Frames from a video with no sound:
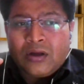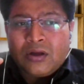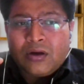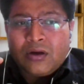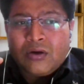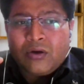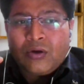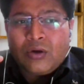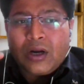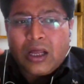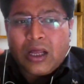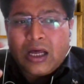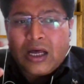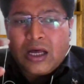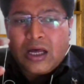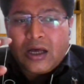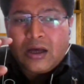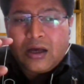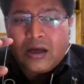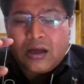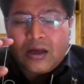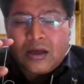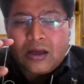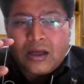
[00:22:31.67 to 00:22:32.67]
or
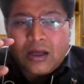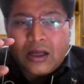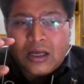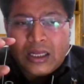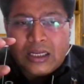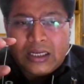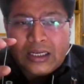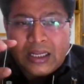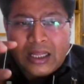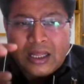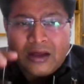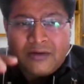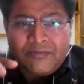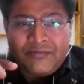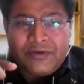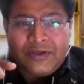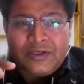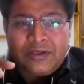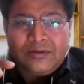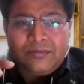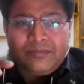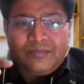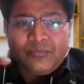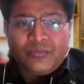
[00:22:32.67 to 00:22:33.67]

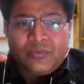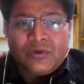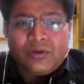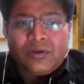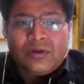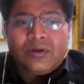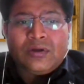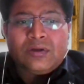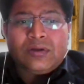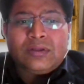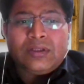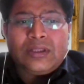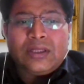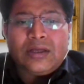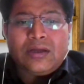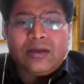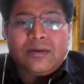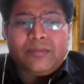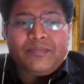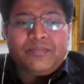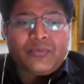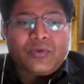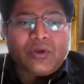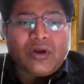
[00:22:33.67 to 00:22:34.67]
allowing
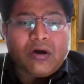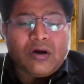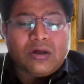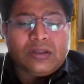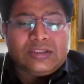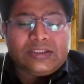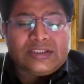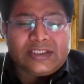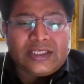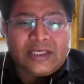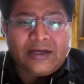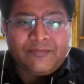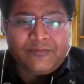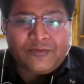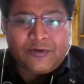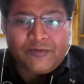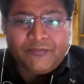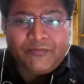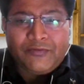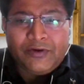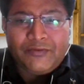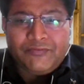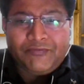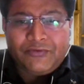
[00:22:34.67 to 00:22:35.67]
the concept
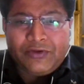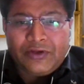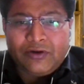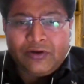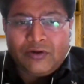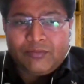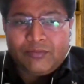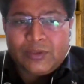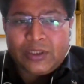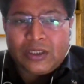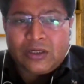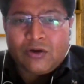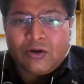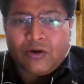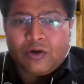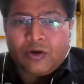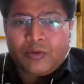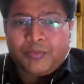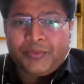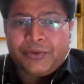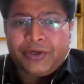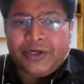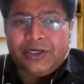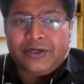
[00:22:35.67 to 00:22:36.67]
of lifting of the
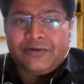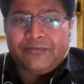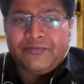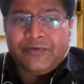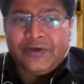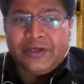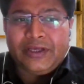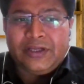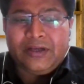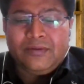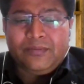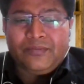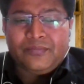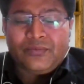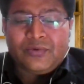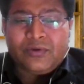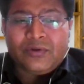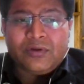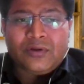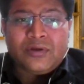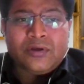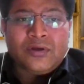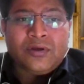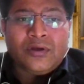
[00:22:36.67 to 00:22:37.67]
corporate veil
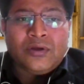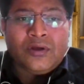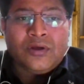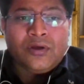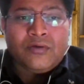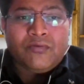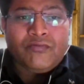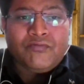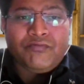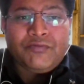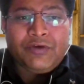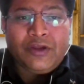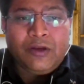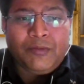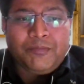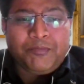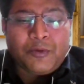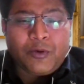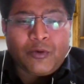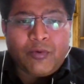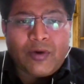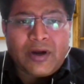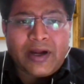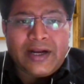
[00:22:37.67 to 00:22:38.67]
will
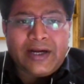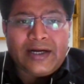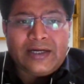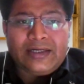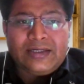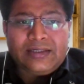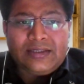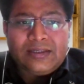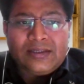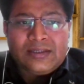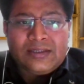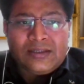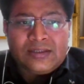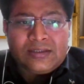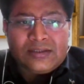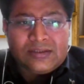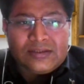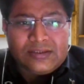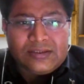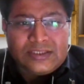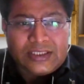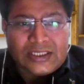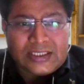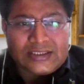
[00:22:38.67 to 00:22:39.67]
provide
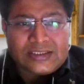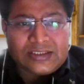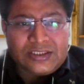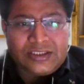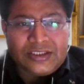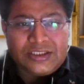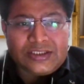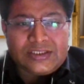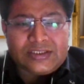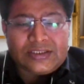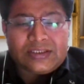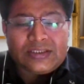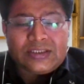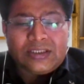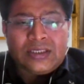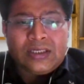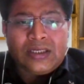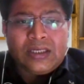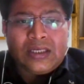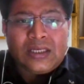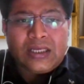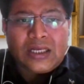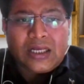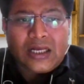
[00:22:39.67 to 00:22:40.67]
justice,
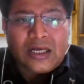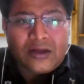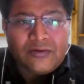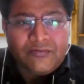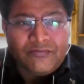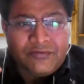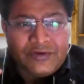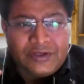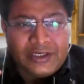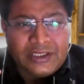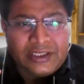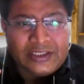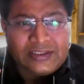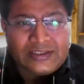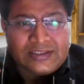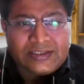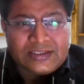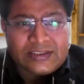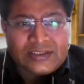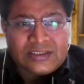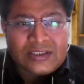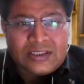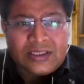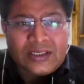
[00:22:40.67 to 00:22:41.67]

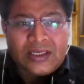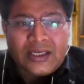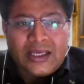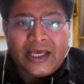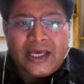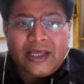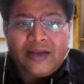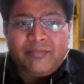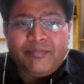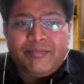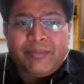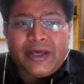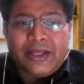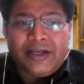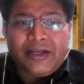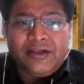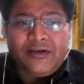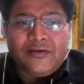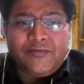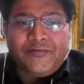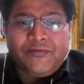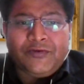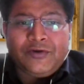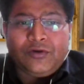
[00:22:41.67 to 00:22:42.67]
convenience and
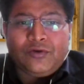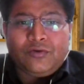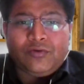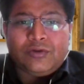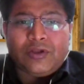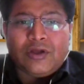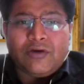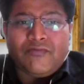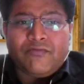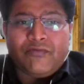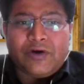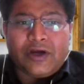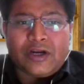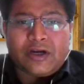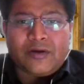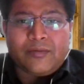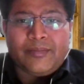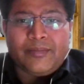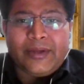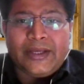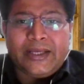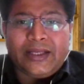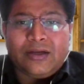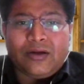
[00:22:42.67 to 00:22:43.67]
benefit to the
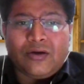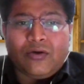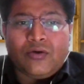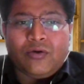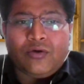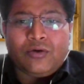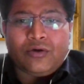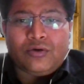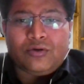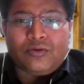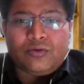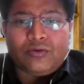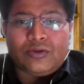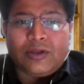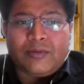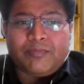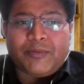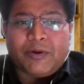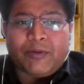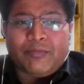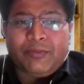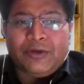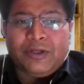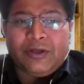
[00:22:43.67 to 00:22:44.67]
workman or to the
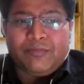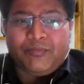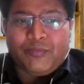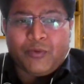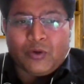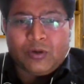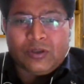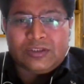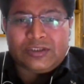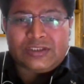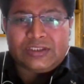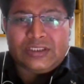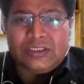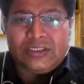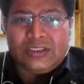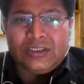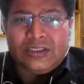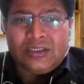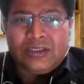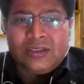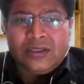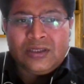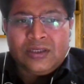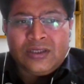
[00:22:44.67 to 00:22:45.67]
public policy,
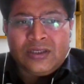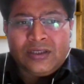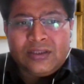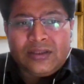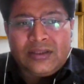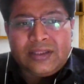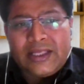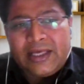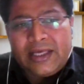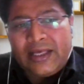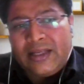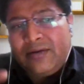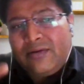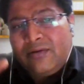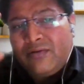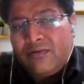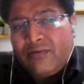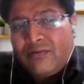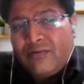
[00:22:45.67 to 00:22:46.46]
then